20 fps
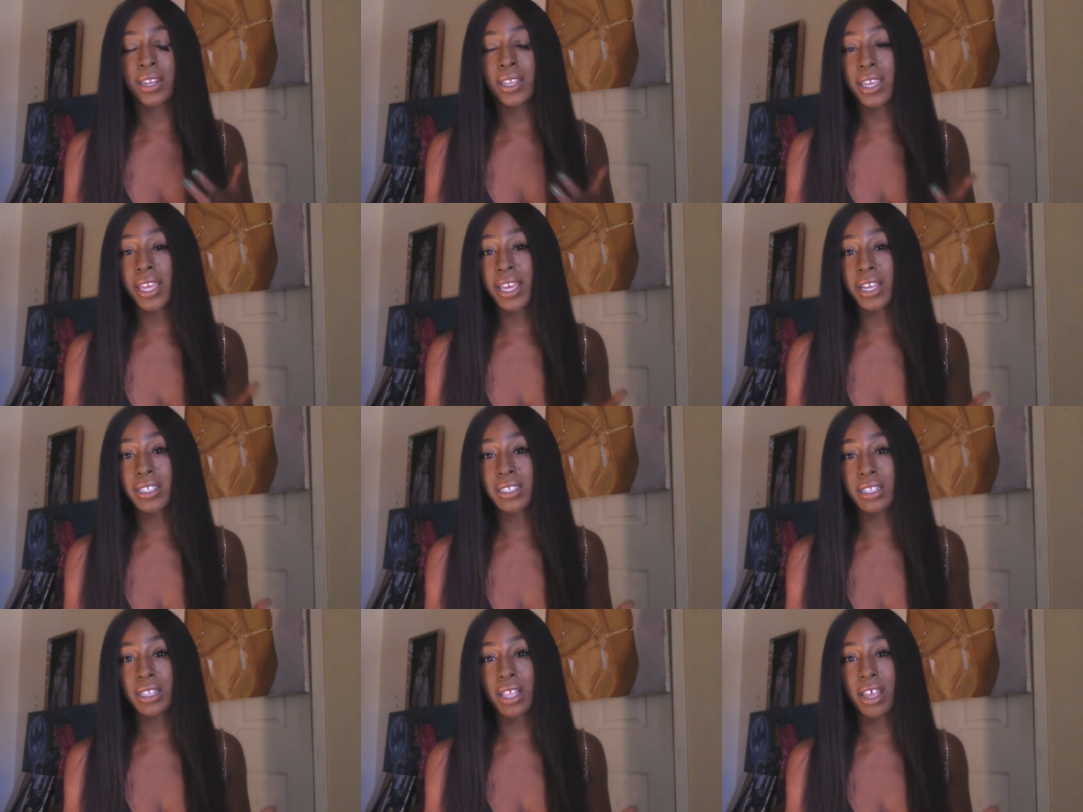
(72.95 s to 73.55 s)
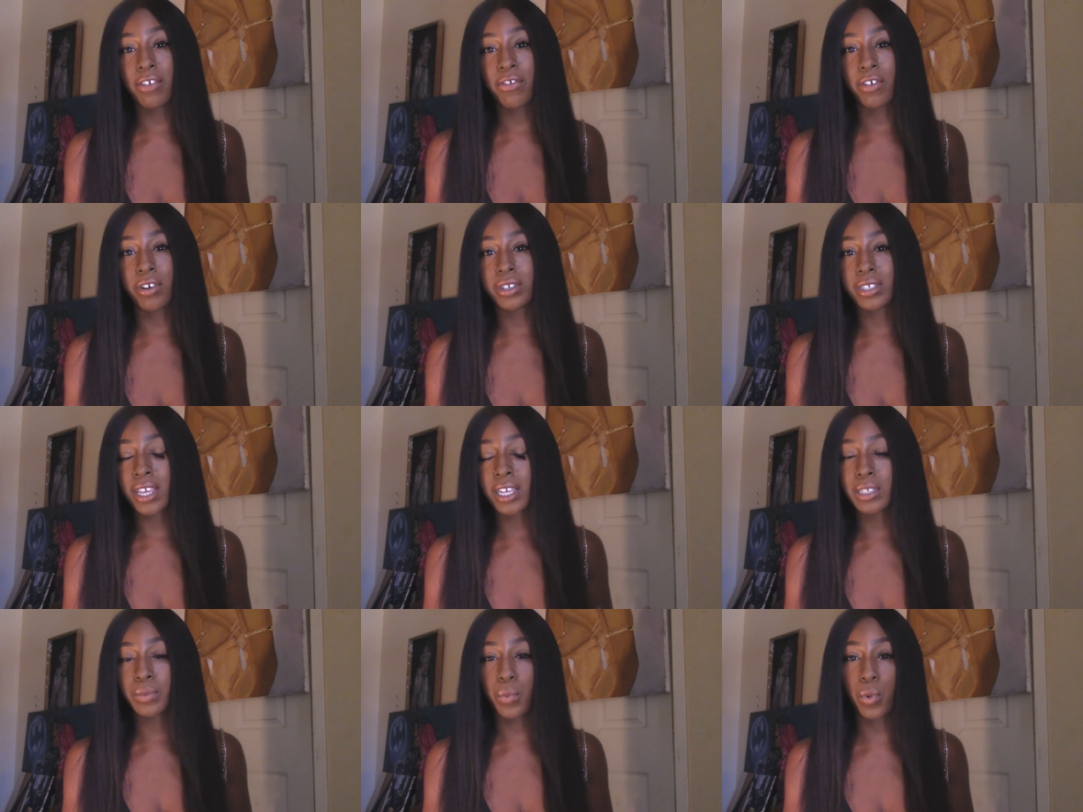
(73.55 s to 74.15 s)
ex-lovers,
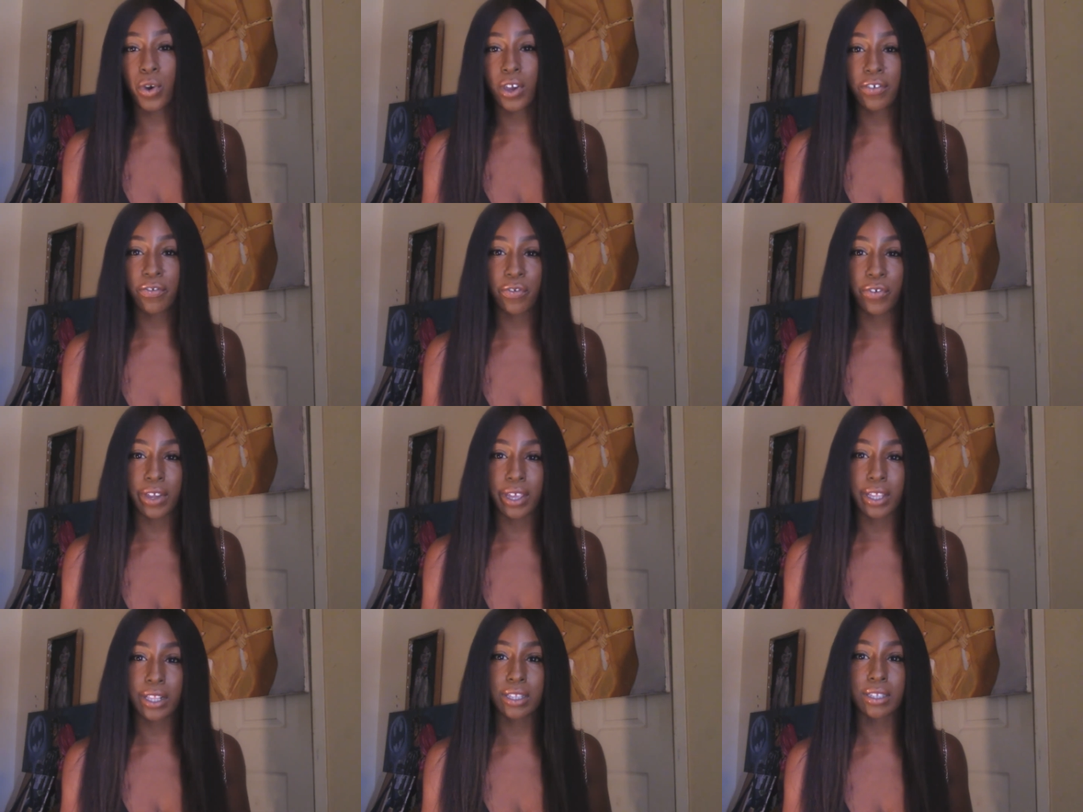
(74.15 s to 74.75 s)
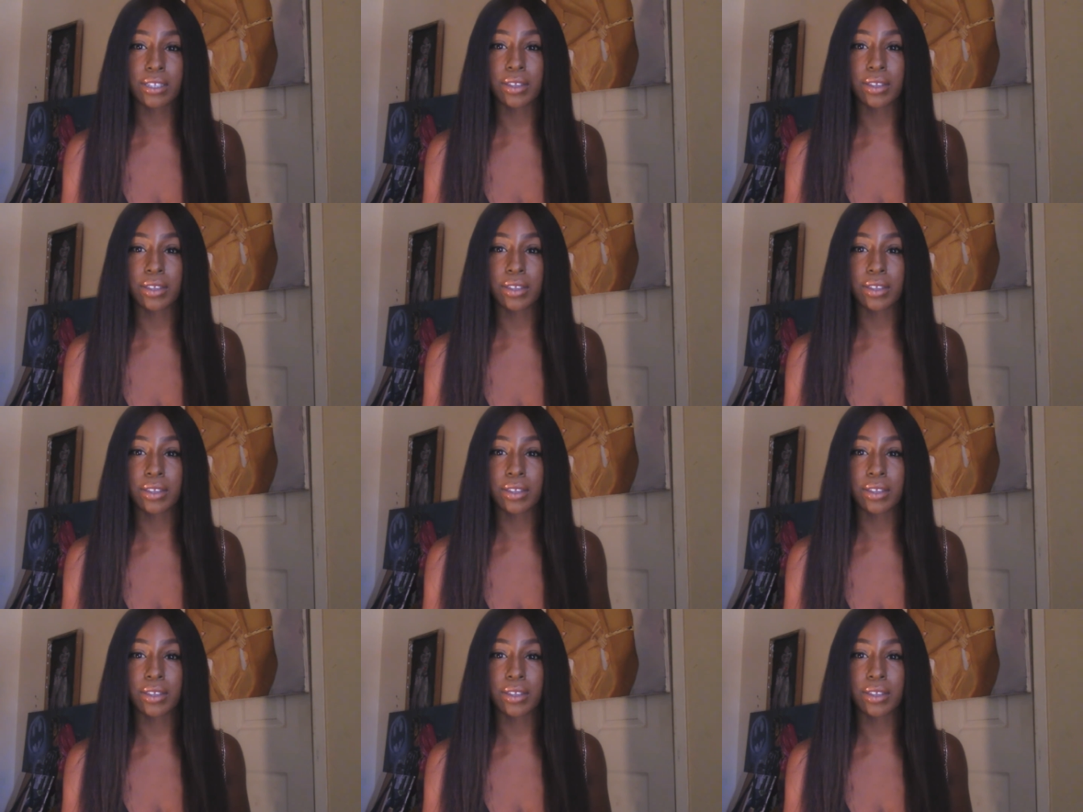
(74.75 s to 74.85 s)
ex-boyfriends,